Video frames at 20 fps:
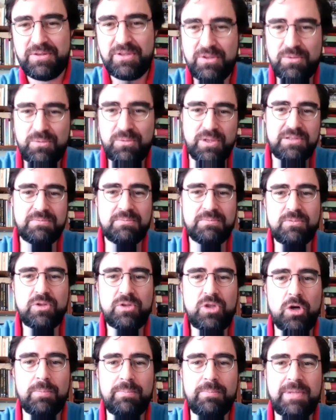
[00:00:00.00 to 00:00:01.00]
tell you what
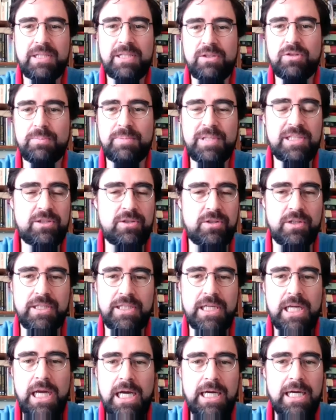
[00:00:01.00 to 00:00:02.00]
got me into
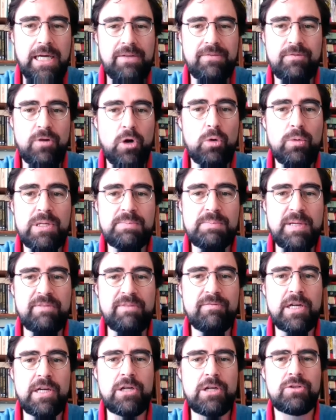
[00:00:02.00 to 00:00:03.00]
Bitcoin. I've always
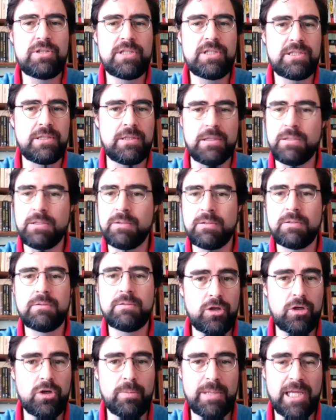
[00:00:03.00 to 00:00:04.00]
been very interested in
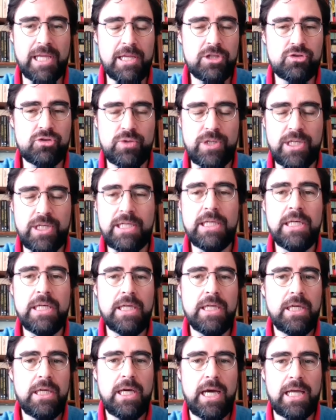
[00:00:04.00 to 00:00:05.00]
economic history
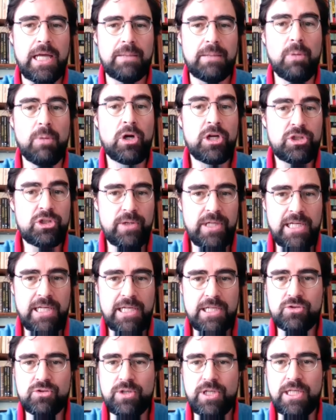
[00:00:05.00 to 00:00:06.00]
and monetary
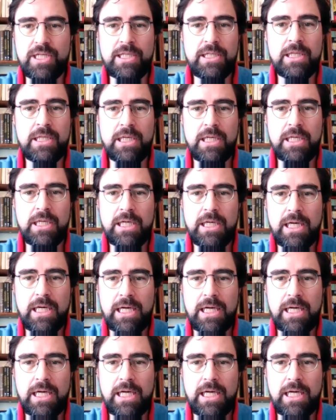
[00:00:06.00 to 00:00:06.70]
history,